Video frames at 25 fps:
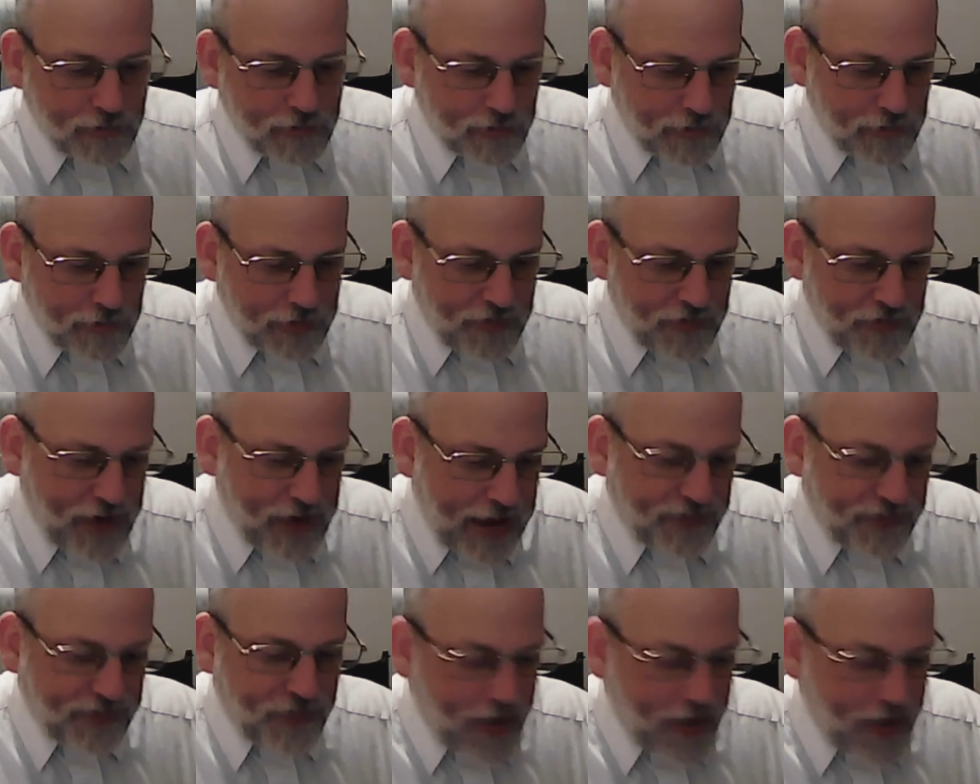If it
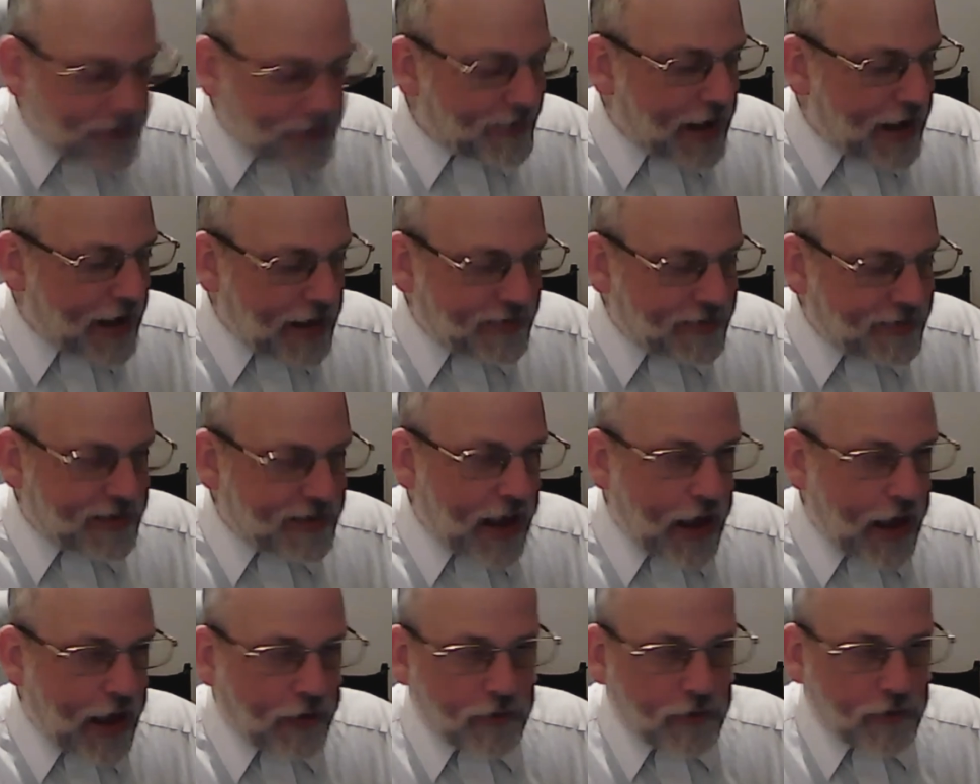has fins, it has
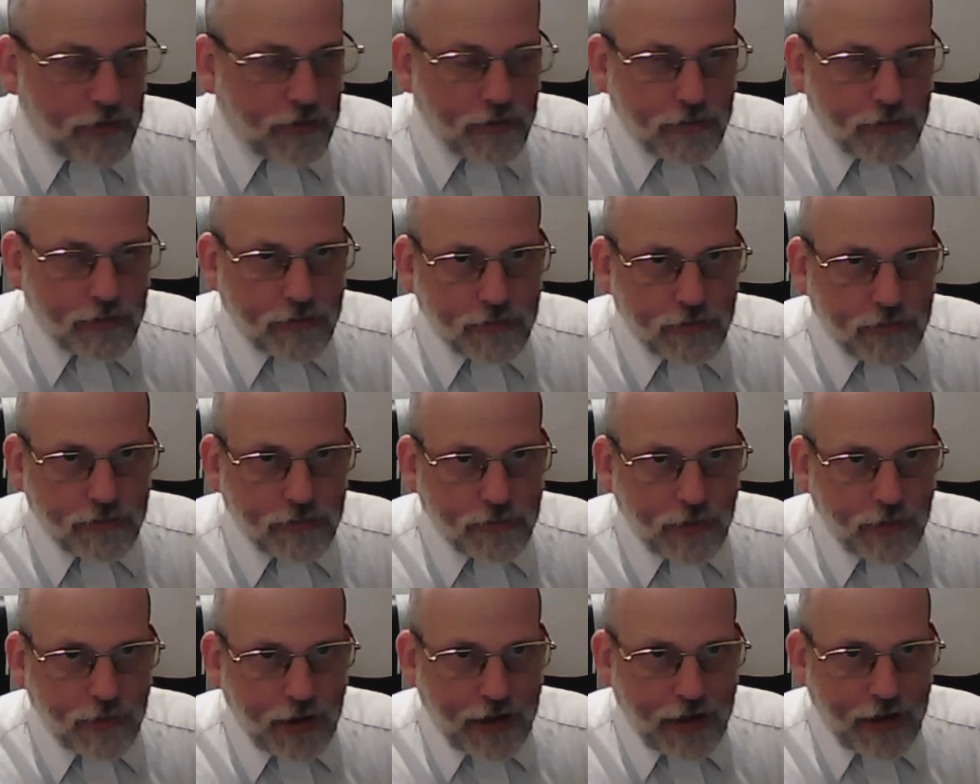scales.
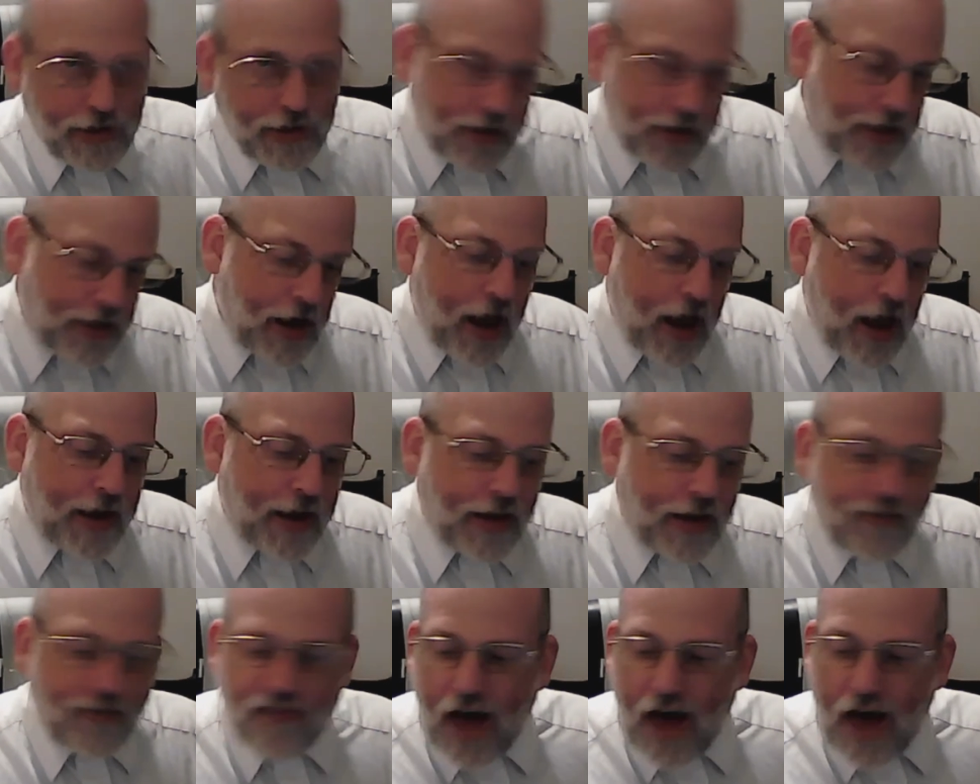You're not going
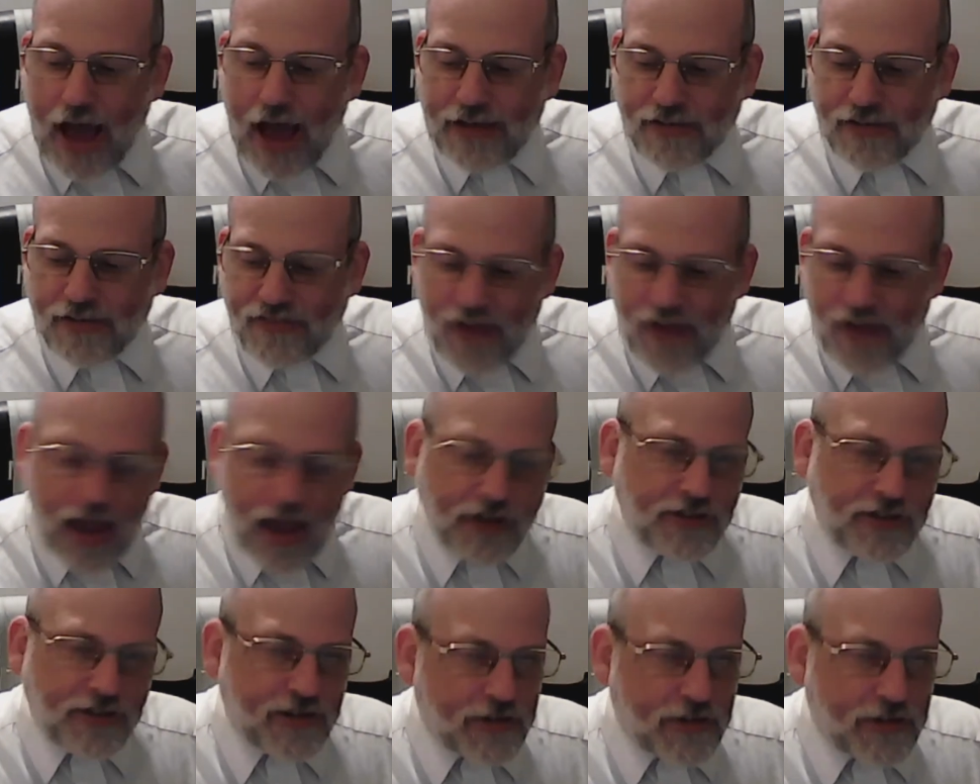to find a
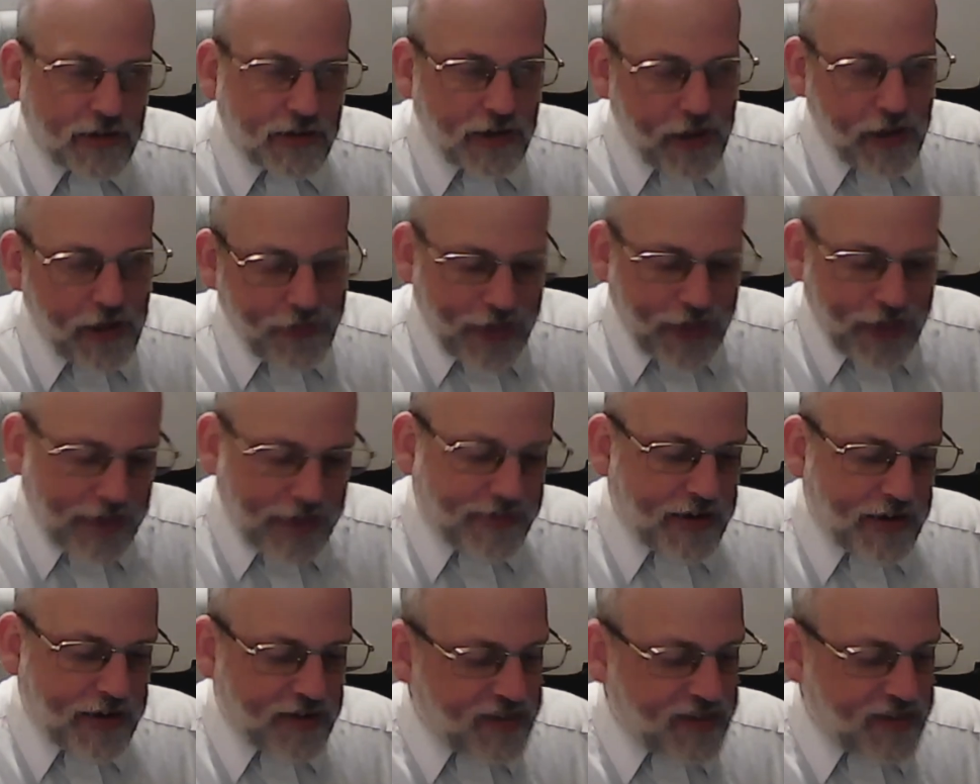fish, that's
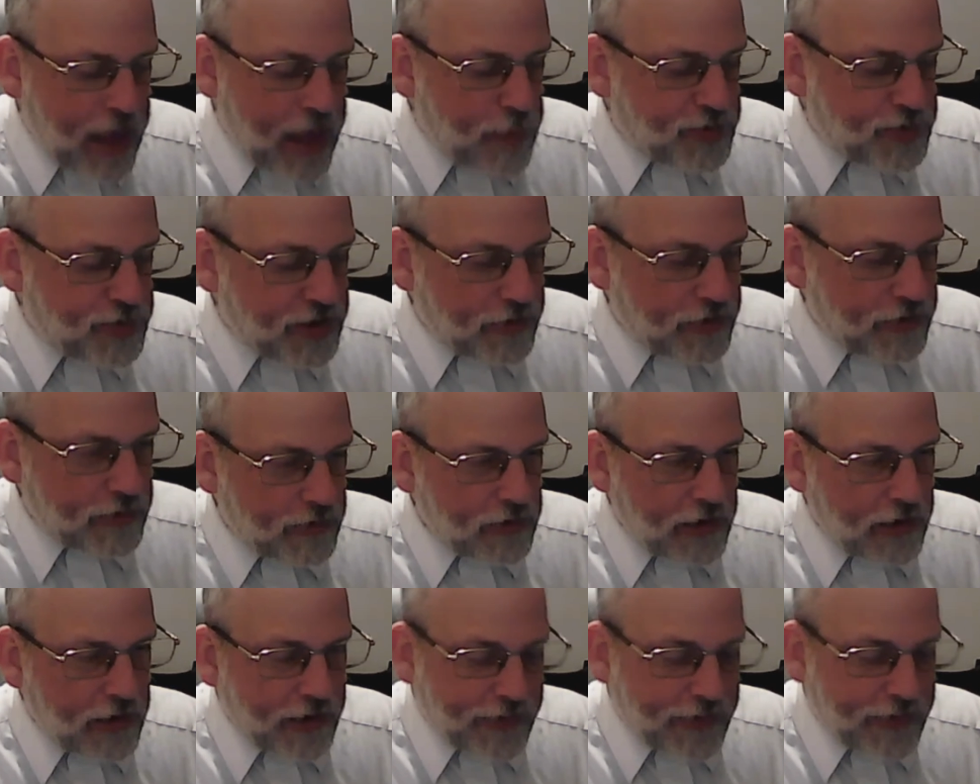an exception,
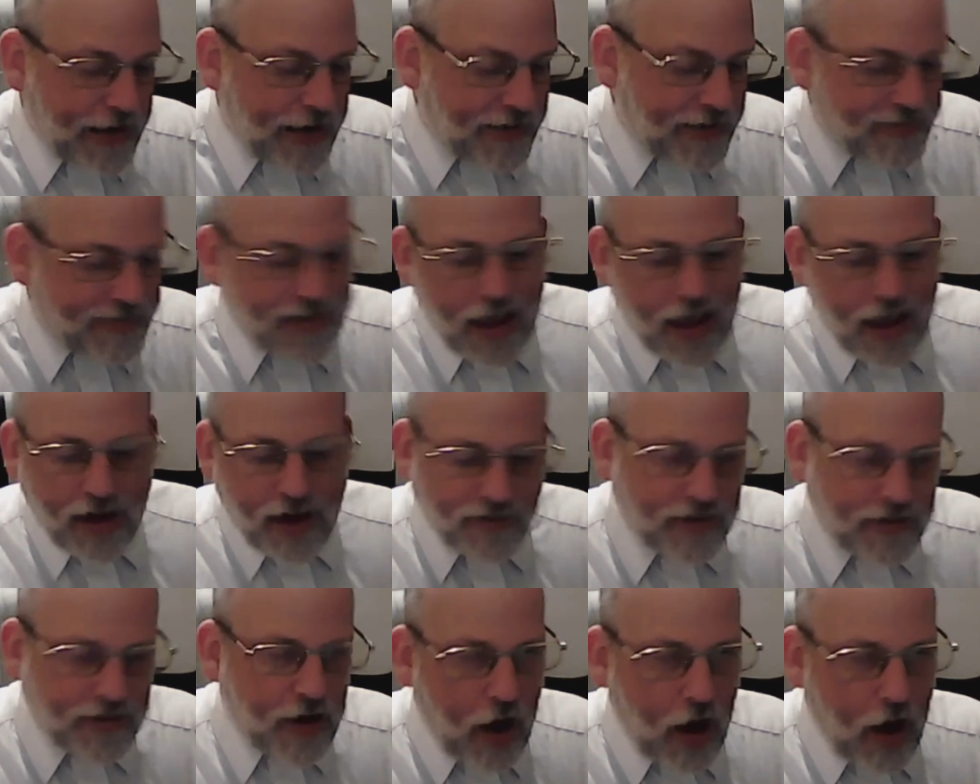that has
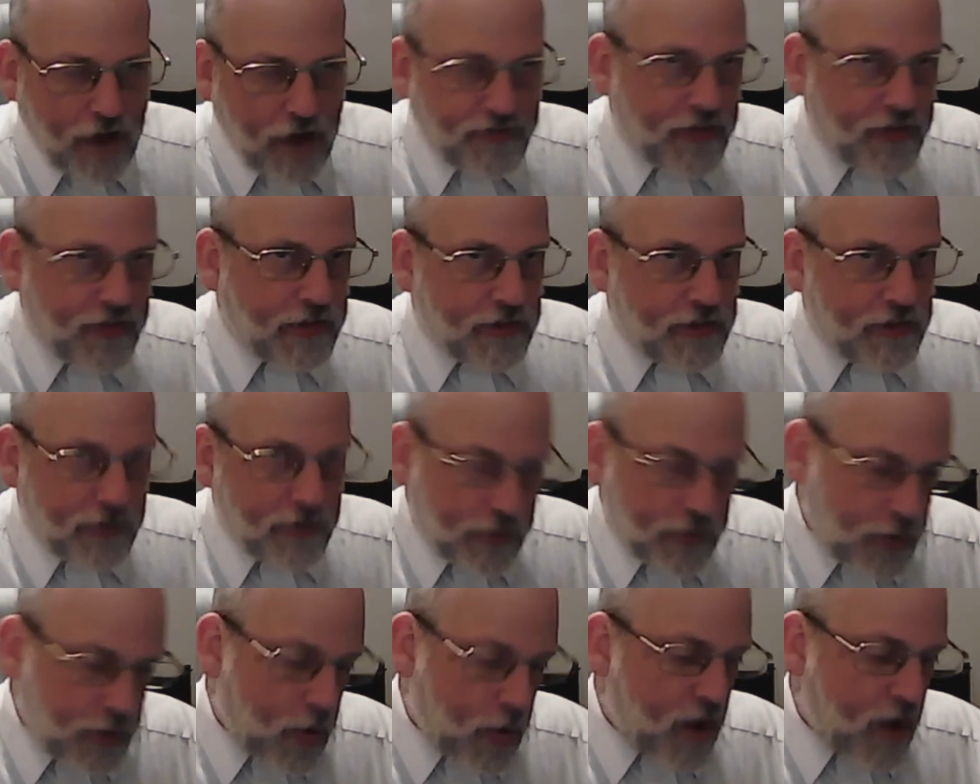scales and not fins.
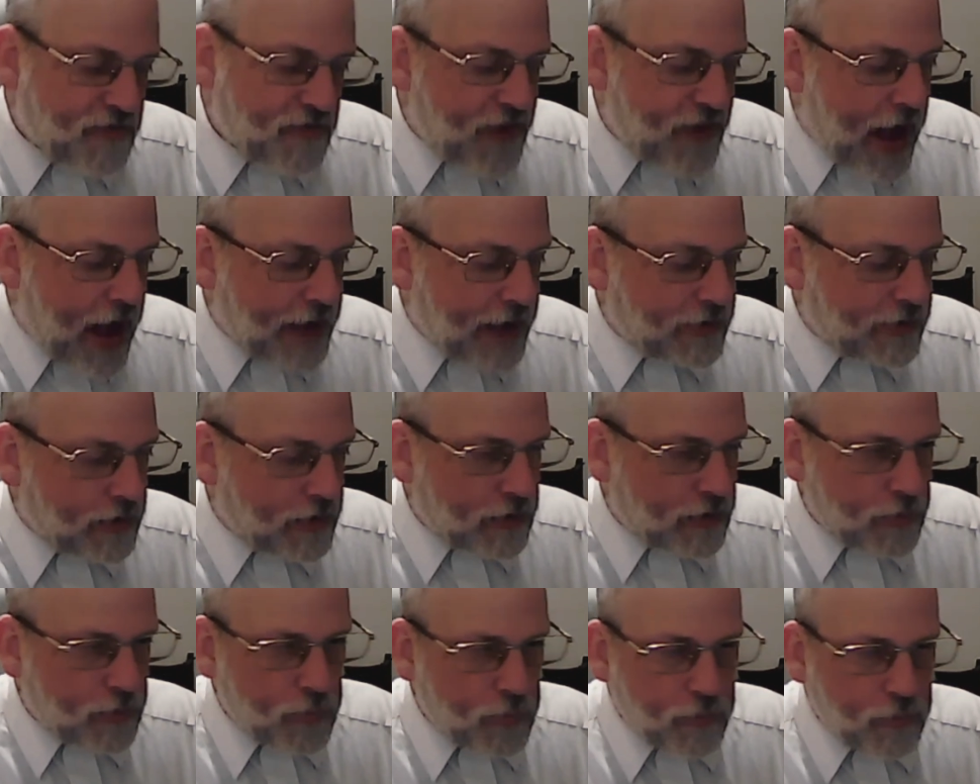You won't find
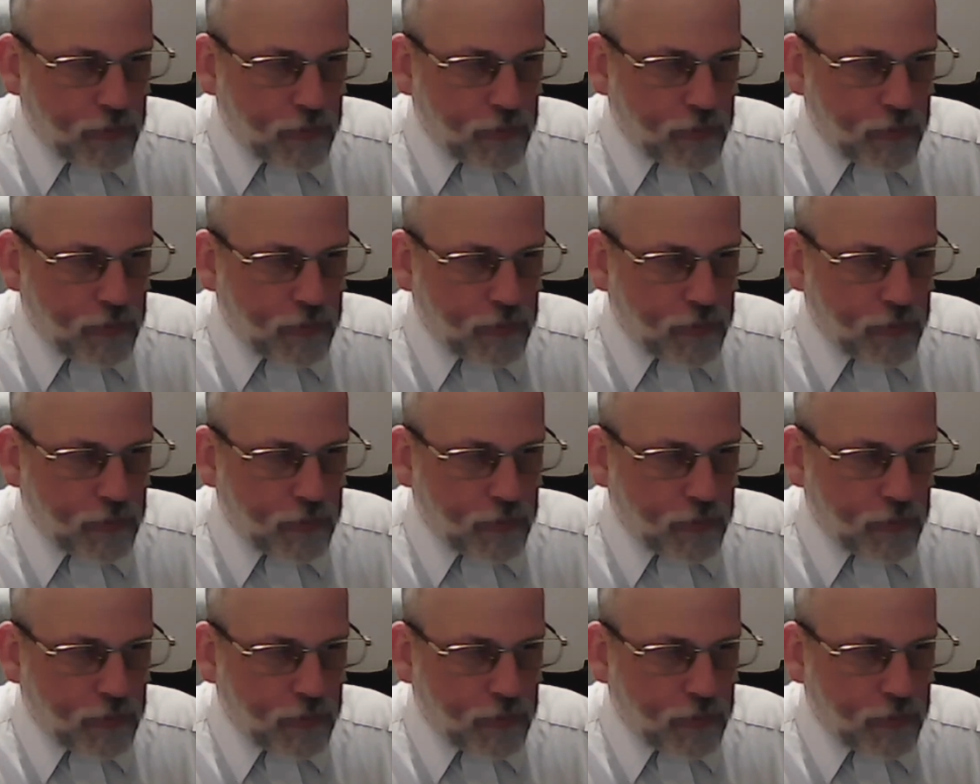it.